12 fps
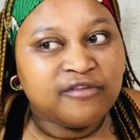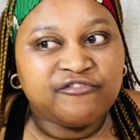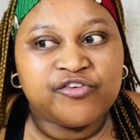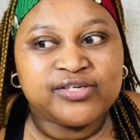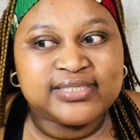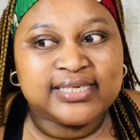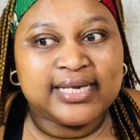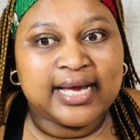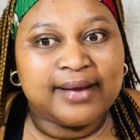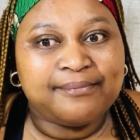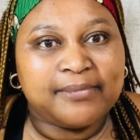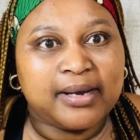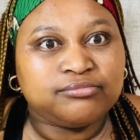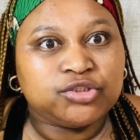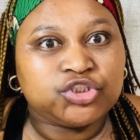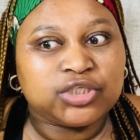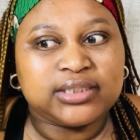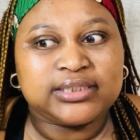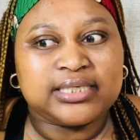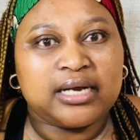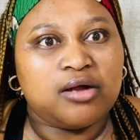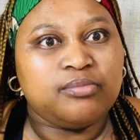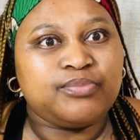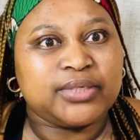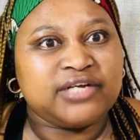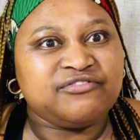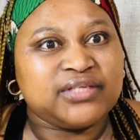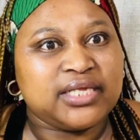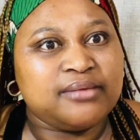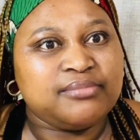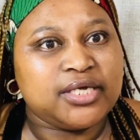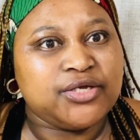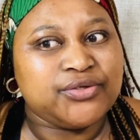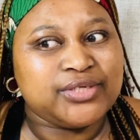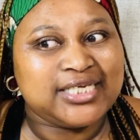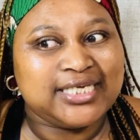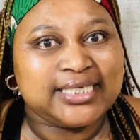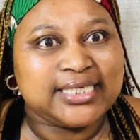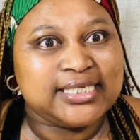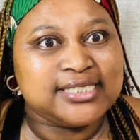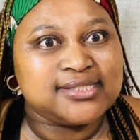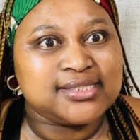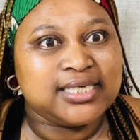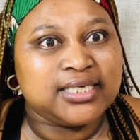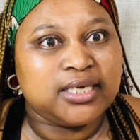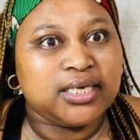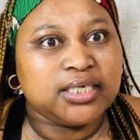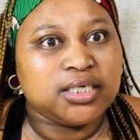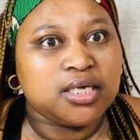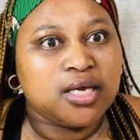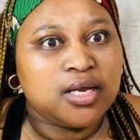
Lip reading: Firstly, I'm shocked at how brave the MK Youth League is in